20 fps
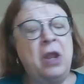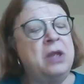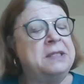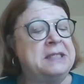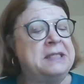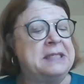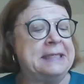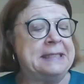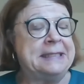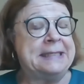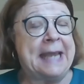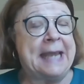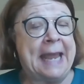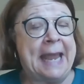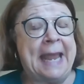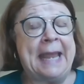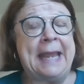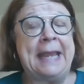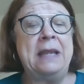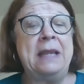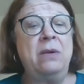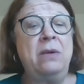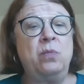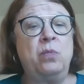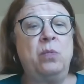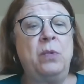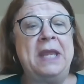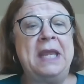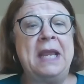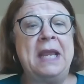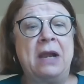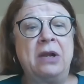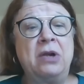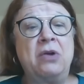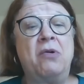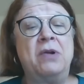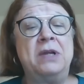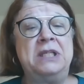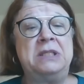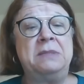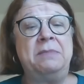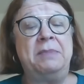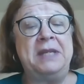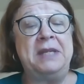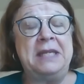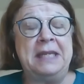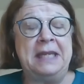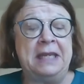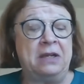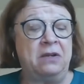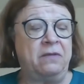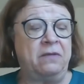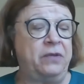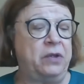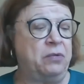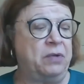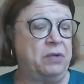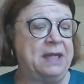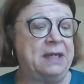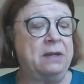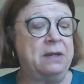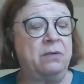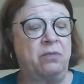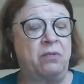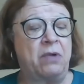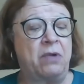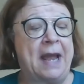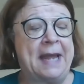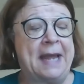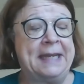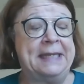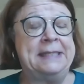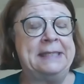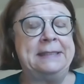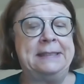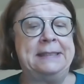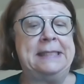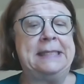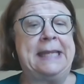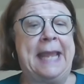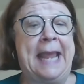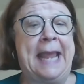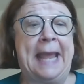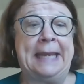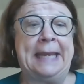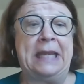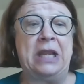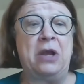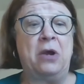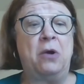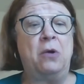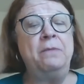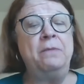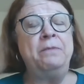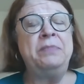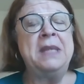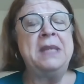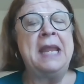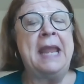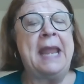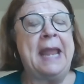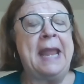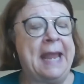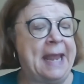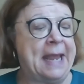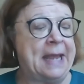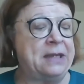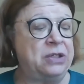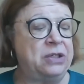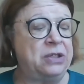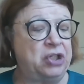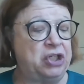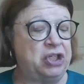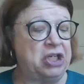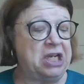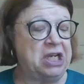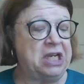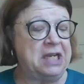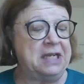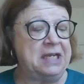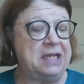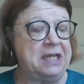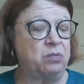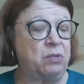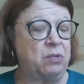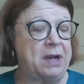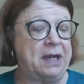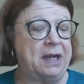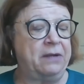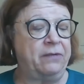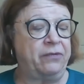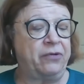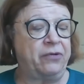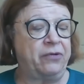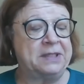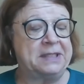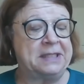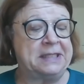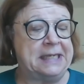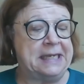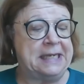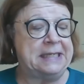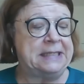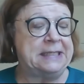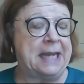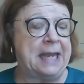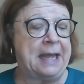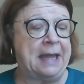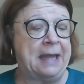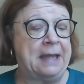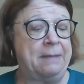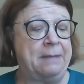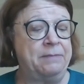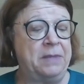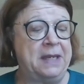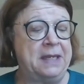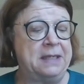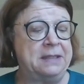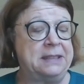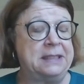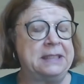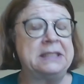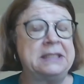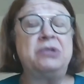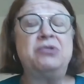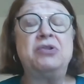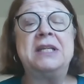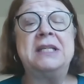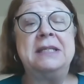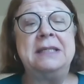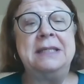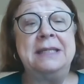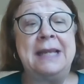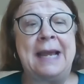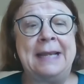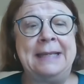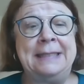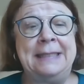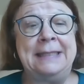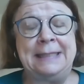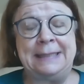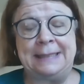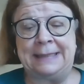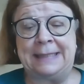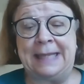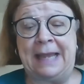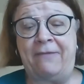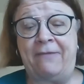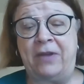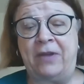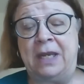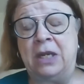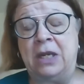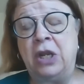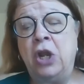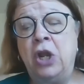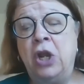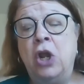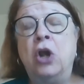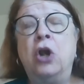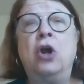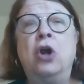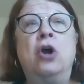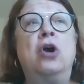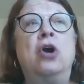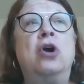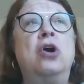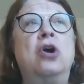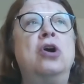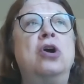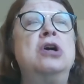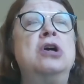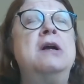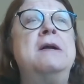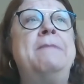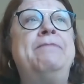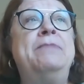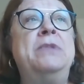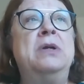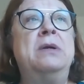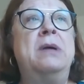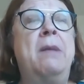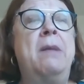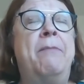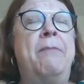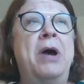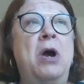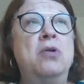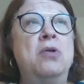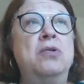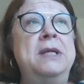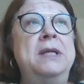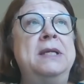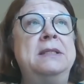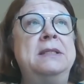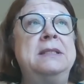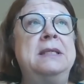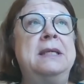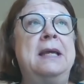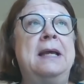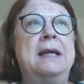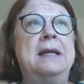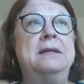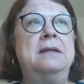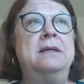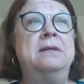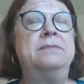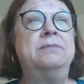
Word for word: Today, we are going to be interviewing Ronnie DeCanio, and she is running for a seat um, in District 97. Her opponent uh,